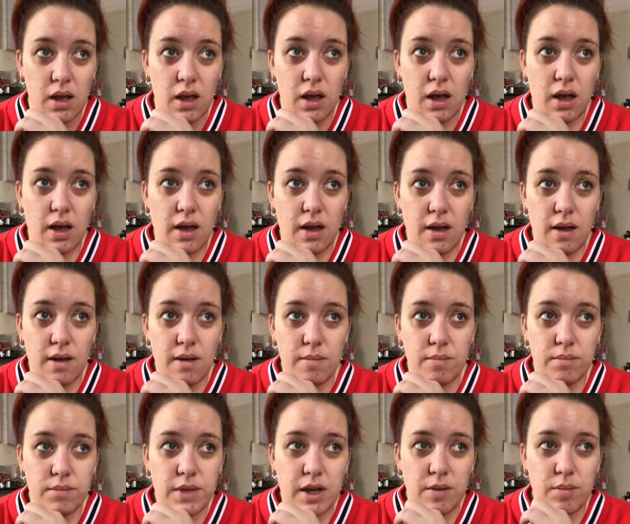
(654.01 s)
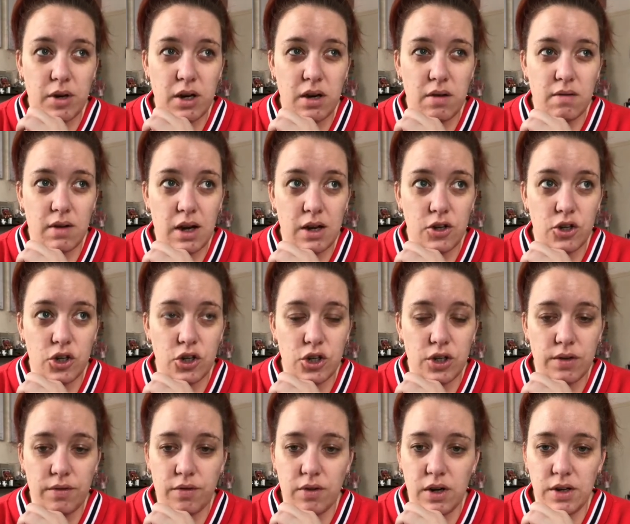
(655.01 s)
They'd been in a
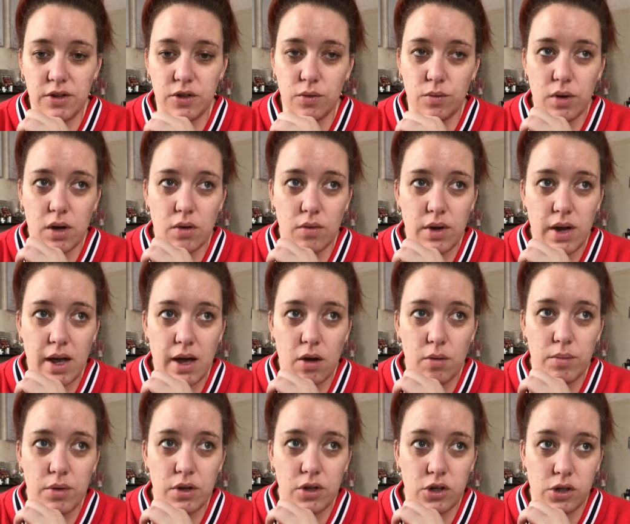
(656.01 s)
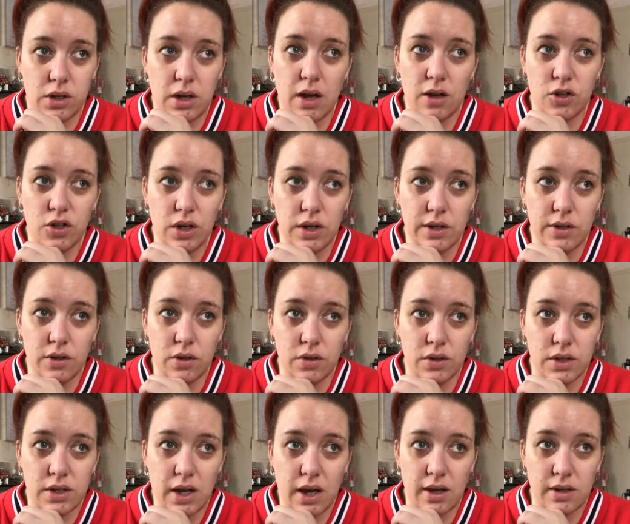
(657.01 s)
relationship for a little while now, but she actually
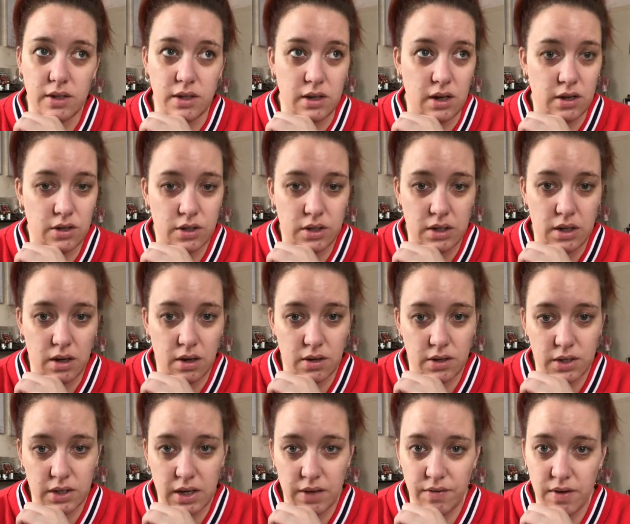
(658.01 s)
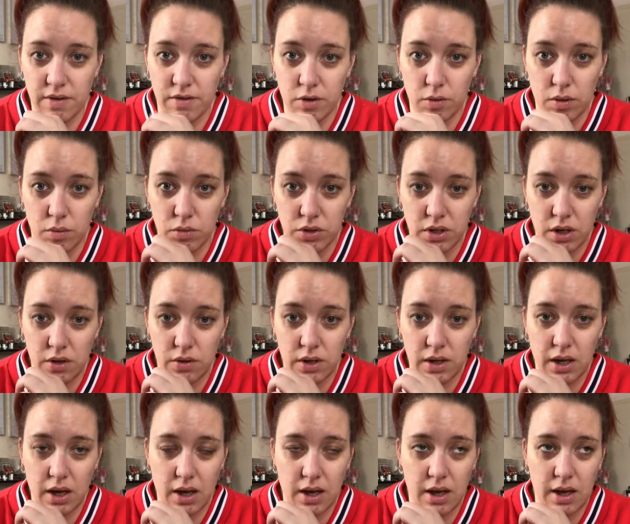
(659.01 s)
contacted us to ask if everyone was
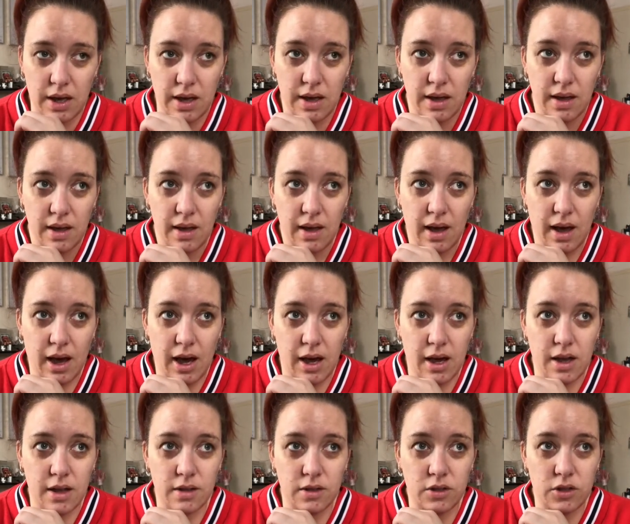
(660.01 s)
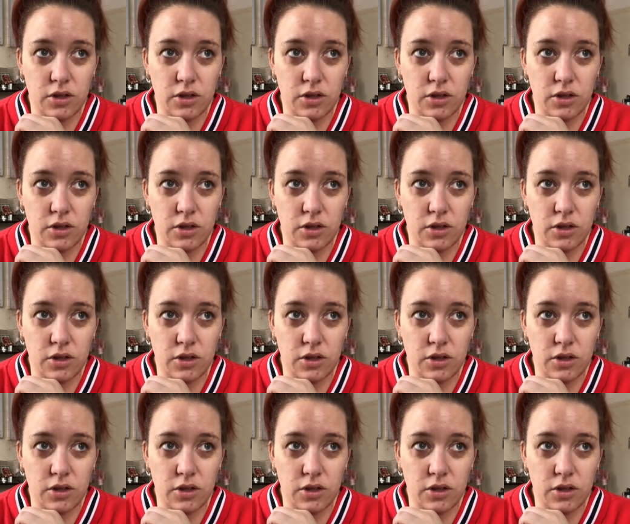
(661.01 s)
okay and